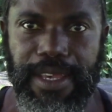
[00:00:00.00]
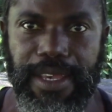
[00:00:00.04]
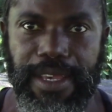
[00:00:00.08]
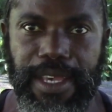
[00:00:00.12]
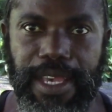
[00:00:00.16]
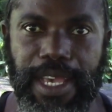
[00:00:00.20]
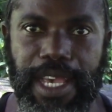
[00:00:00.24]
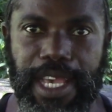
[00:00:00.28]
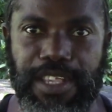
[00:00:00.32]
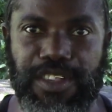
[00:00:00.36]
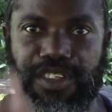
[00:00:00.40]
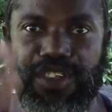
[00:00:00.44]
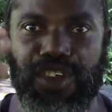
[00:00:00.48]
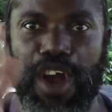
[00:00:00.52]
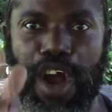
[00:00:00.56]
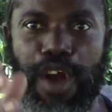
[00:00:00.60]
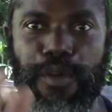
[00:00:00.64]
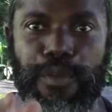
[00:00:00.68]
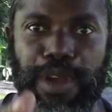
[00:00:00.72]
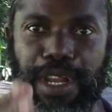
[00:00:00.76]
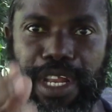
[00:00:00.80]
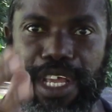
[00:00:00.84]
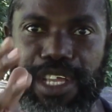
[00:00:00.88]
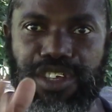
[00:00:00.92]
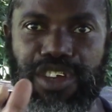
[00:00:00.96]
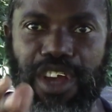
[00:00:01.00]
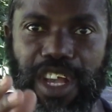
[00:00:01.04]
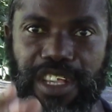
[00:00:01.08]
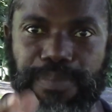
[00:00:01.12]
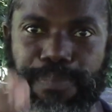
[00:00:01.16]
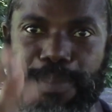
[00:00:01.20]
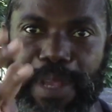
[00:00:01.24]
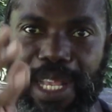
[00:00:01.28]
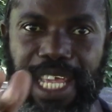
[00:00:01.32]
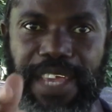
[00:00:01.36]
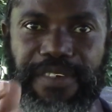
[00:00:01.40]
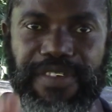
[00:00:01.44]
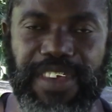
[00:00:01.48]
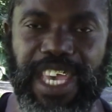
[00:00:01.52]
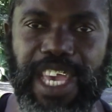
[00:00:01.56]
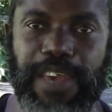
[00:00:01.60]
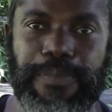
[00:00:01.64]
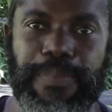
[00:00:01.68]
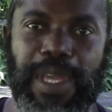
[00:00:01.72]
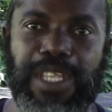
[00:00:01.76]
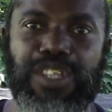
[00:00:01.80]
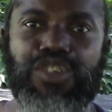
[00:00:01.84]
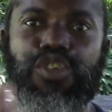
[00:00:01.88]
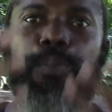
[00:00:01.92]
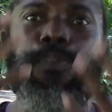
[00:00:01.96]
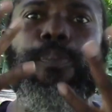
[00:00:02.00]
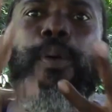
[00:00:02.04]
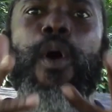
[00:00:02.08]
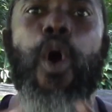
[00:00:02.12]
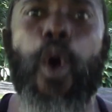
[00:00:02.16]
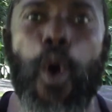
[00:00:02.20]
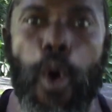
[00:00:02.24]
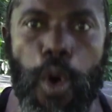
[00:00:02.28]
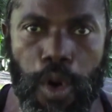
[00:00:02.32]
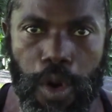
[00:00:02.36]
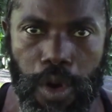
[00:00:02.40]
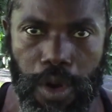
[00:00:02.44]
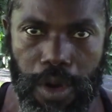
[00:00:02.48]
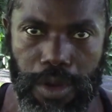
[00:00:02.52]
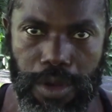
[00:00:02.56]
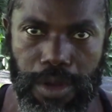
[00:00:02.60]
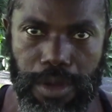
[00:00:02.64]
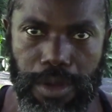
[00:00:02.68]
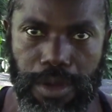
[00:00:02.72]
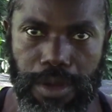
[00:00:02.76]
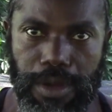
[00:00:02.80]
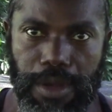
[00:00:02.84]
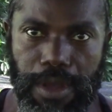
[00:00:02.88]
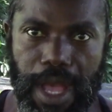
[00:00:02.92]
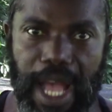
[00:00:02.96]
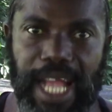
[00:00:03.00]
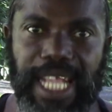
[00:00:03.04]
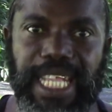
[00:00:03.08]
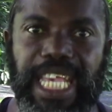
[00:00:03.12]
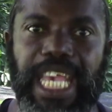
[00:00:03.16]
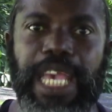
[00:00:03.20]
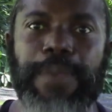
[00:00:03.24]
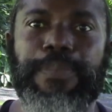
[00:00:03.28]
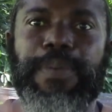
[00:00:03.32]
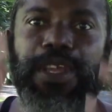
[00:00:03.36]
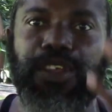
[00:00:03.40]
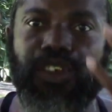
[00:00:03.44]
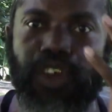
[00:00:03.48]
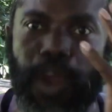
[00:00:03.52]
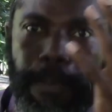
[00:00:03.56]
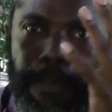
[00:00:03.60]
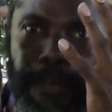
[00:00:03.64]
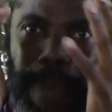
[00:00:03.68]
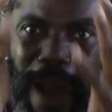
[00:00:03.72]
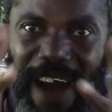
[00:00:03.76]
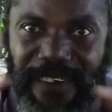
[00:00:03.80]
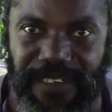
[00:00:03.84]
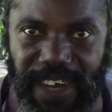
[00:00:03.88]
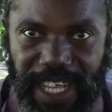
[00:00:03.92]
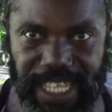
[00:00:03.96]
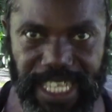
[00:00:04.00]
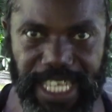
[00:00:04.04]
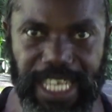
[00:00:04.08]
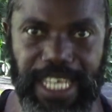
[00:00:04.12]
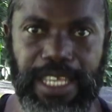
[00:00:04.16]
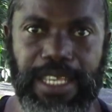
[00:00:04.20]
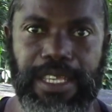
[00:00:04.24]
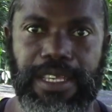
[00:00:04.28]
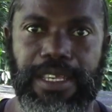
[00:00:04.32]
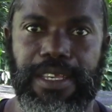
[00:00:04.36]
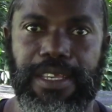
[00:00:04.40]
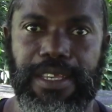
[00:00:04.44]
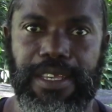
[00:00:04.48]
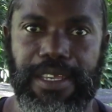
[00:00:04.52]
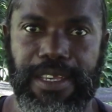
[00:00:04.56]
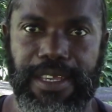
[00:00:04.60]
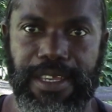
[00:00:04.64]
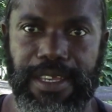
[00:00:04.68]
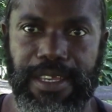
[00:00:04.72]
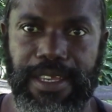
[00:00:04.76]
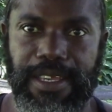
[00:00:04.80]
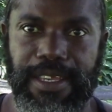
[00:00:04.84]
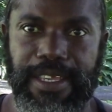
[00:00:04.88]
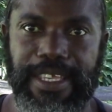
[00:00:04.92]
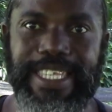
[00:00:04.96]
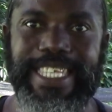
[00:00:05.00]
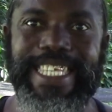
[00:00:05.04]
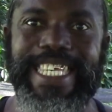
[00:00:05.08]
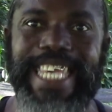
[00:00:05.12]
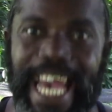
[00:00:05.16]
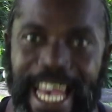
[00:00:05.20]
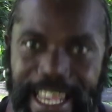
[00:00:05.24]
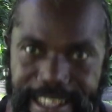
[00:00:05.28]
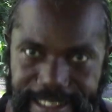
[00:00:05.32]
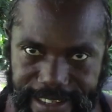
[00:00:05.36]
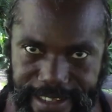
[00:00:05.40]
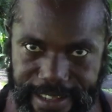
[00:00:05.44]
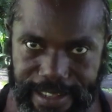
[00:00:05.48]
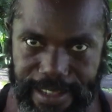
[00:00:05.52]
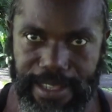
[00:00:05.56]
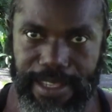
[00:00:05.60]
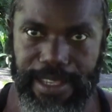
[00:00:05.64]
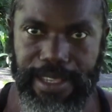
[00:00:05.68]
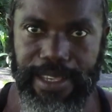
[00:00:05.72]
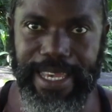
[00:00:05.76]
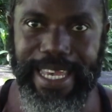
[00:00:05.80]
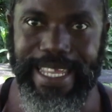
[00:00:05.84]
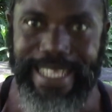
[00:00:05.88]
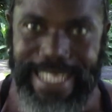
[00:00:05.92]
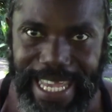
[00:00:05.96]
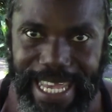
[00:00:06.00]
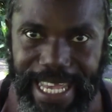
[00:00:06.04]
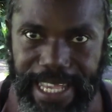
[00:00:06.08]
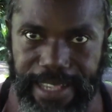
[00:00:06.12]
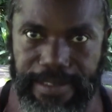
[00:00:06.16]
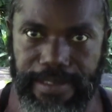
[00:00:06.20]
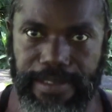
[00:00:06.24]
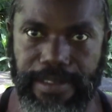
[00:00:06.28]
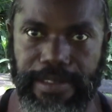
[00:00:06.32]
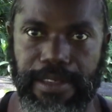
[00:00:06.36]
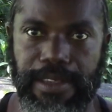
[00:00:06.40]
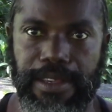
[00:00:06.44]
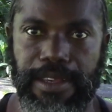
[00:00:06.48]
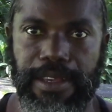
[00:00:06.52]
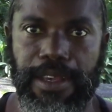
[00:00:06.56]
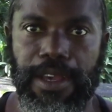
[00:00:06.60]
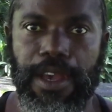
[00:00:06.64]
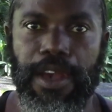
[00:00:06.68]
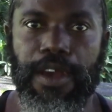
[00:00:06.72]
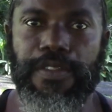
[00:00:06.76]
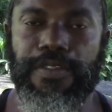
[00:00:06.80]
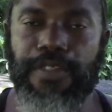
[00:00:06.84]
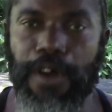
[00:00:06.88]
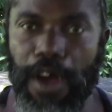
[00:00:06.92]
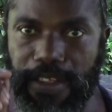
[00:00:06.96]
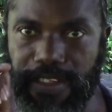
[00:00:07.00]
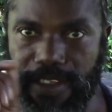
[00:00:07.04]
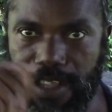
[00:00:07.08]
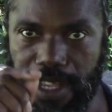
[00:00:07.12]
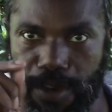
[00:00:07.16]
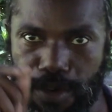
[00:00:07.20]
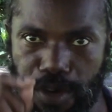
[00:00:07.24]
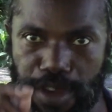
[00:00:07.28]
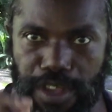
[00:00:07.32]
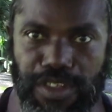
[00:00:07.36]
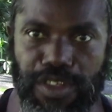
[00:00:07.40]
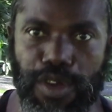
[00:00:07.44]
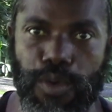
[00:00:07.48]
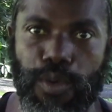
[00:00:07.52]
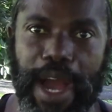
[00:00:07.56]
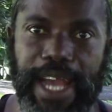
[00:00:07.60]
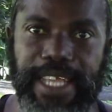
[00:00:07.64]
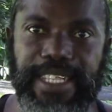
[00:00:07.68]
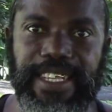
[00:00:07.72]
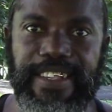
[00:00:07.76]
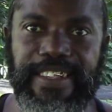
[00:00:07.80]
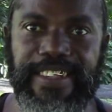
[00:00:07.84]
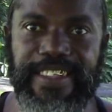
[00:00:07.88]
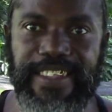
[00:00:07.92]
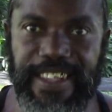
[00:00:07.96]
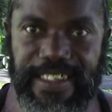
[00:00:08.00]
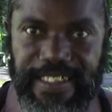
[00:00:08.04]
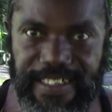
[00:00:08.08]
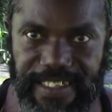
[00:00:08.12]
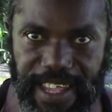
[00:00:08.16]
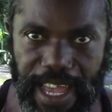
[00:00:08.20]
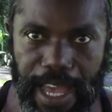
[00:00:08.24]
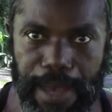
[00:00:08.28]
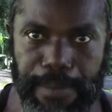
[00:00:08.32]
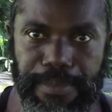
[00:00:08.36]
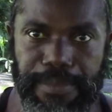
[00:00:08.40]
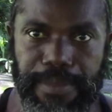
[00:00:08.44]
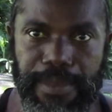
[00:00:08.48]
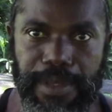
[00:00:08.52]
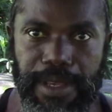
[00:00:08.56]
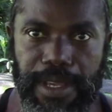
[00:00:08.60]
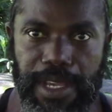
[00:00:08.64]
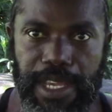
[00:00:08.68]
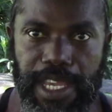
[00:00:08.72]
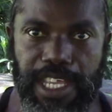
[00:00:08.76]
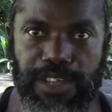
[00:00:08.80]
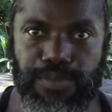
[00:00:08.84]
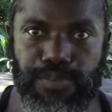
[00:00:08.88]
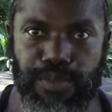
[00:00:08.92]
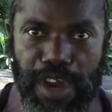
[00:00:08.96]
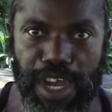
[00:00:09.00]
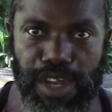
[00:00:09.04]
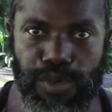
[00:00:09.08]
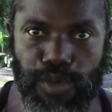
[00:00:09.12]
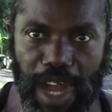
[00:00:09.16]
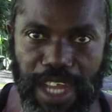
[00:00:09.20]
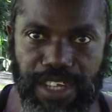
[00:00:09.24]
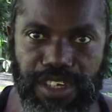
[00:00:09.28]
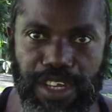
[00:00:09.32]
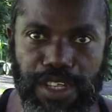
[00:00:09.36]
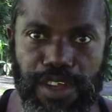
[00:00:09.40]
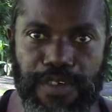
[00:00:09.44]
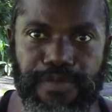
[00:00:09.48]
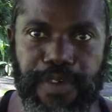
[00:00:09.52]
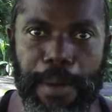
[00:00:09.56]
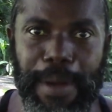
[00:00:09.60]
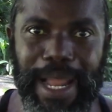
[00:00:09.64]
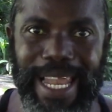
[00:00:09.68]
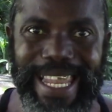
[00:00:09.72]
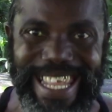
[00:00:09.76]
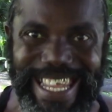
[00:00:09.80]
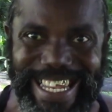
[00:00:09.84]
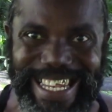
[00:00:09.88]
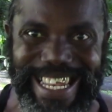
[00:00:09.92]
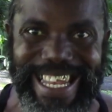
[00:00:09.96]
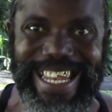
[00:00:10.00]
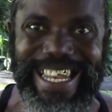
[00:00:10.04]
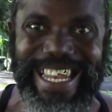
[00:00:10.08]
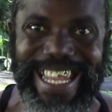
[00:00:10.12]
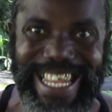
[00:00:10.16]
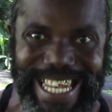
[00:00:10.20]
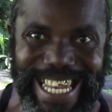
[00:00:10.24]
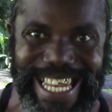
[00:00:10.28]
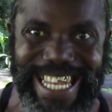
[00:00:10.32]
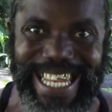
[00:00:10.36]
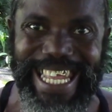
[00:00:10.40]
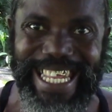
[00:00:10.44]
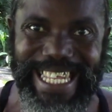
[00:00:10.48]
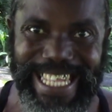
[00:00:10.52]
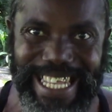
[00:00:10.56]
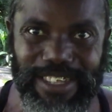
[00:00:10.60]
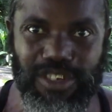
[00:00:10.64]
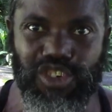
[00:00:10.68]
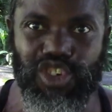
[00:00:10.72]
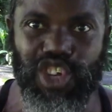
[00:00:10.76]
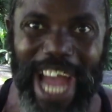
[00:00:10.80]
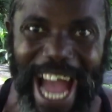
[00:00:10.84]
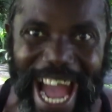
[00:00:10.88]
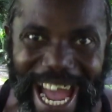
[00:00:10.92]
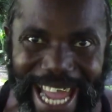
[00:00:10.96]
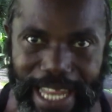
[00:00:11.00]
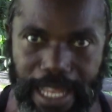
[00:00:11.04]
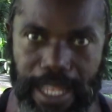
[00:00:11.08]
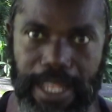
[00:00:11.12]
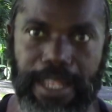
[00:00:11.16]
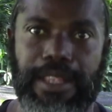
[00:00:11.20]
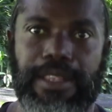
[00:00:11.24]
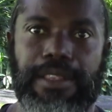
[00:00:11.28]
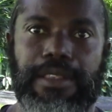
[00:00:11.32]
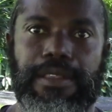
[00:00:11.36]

Is your religious belief keeping you poor and keeping you in poverty? Yes, it is. That's the reason why the system is brainwashing you from a little, little, little child.